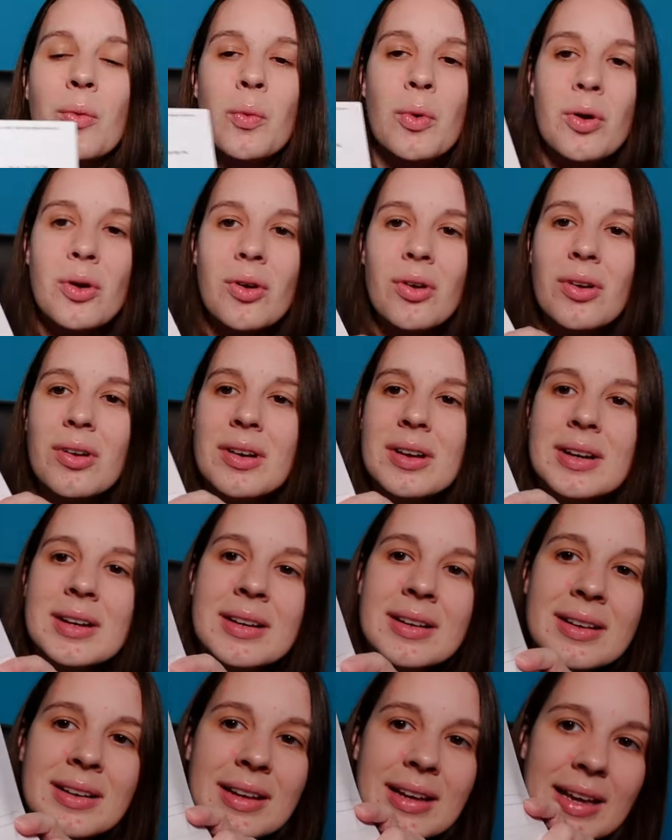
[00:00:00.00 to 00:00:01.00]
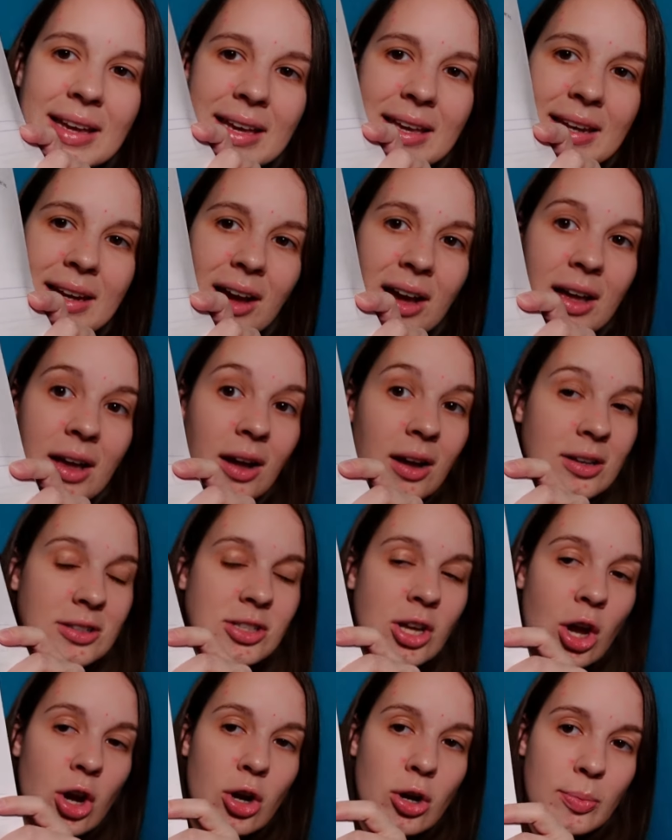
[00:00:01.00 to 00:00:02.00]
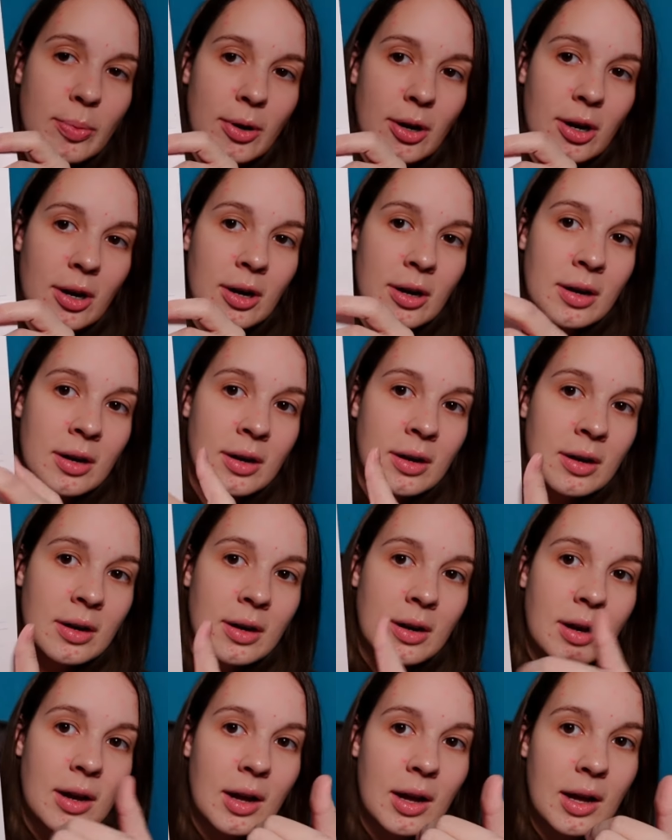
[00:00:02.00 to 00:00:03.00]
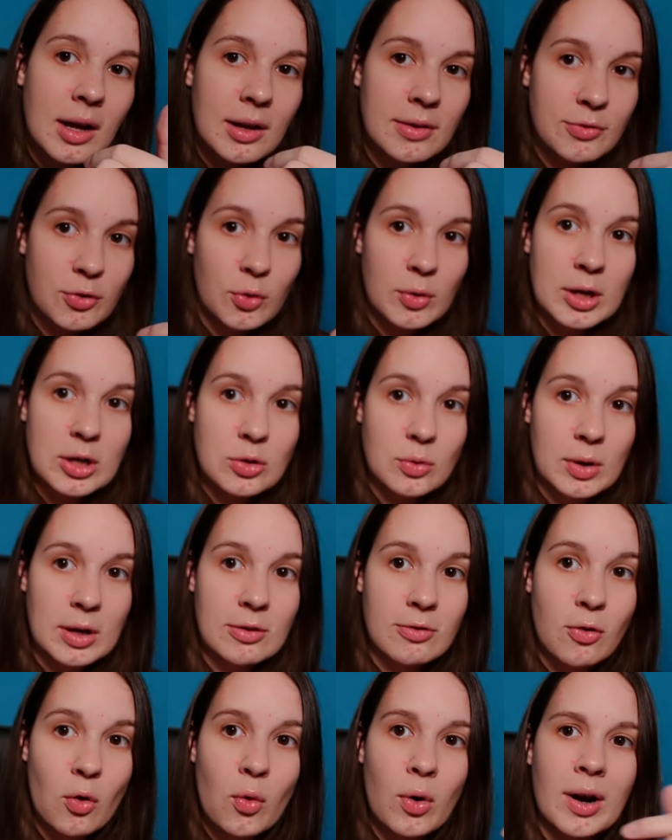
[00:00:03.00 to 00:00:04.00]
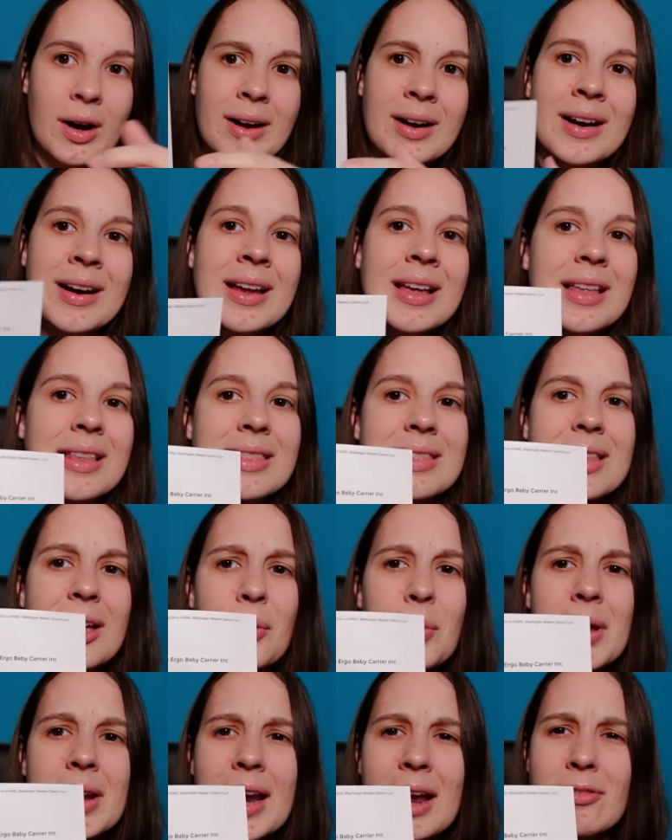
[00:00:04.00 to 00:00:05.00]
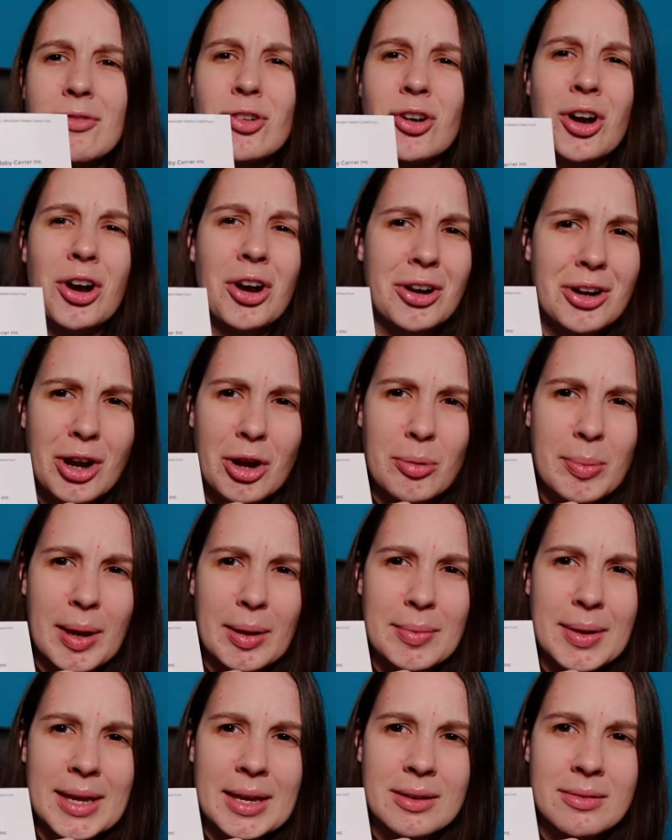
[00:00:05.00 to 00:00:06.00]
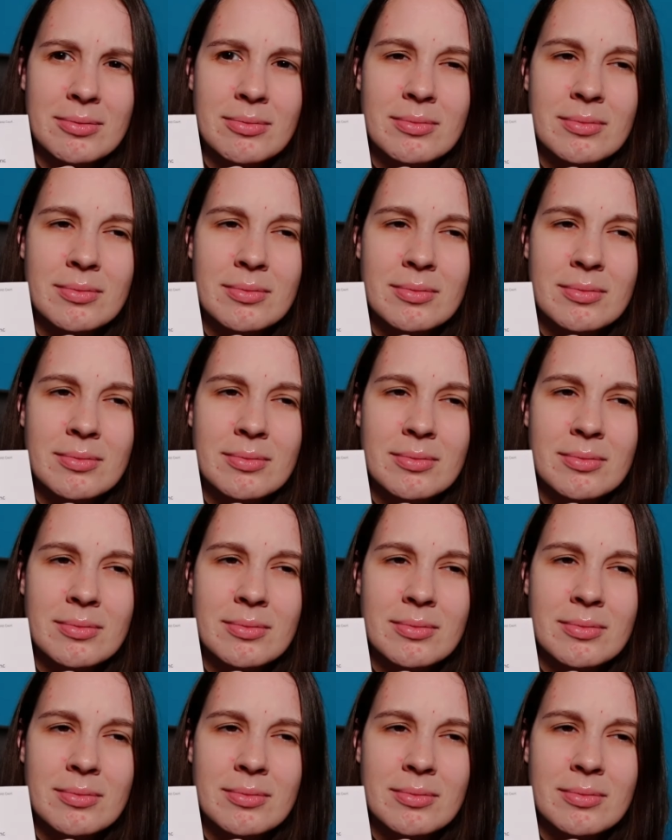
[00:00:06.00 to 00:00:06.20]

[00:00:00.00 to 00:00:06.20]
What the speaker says: Well, in October of 2024, they went after Ergo Baby.